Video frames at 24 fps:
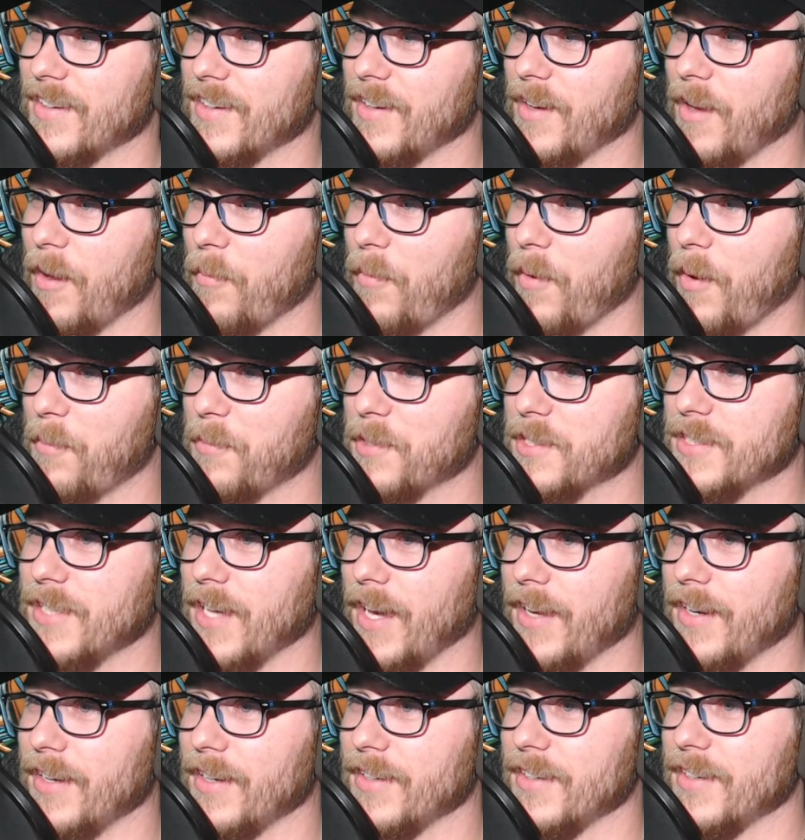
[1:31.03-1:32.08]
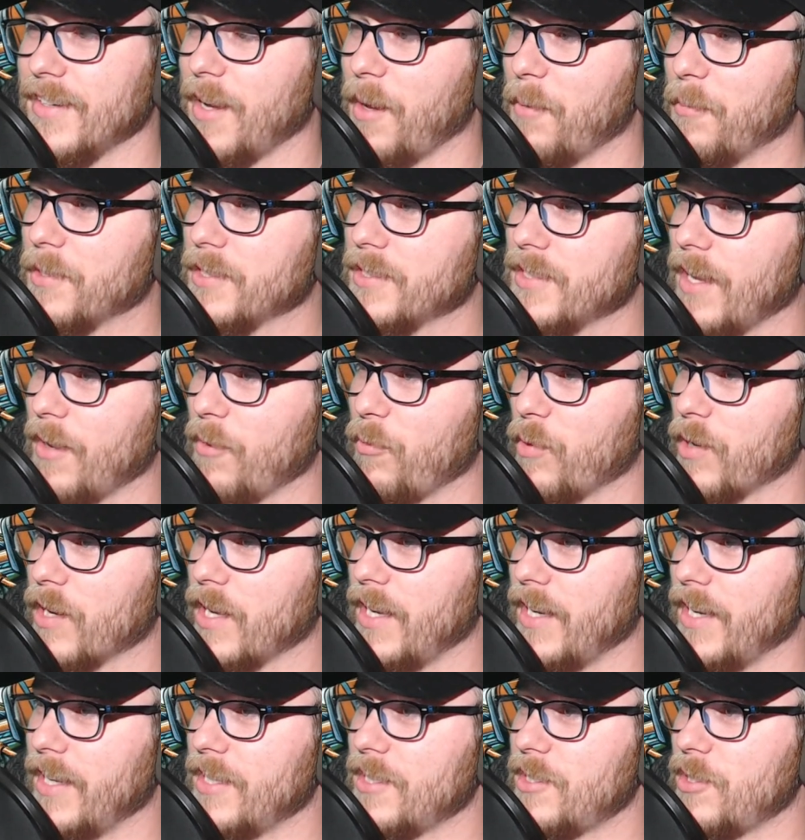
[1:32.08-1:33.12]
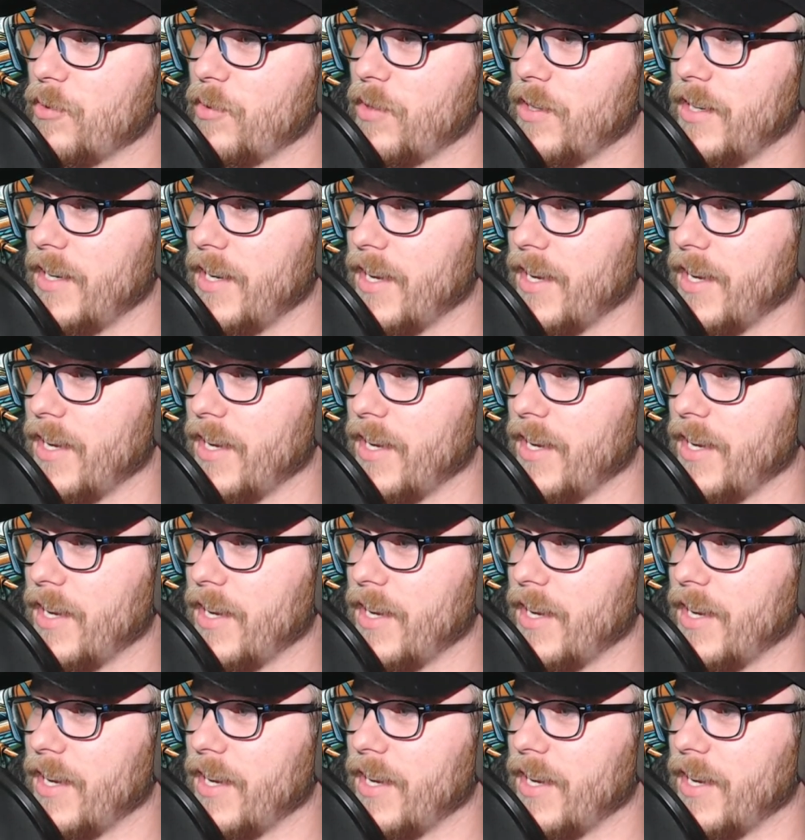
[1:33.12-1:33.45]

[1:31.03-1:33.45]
I'm excited. I'm excited. We're getting into it.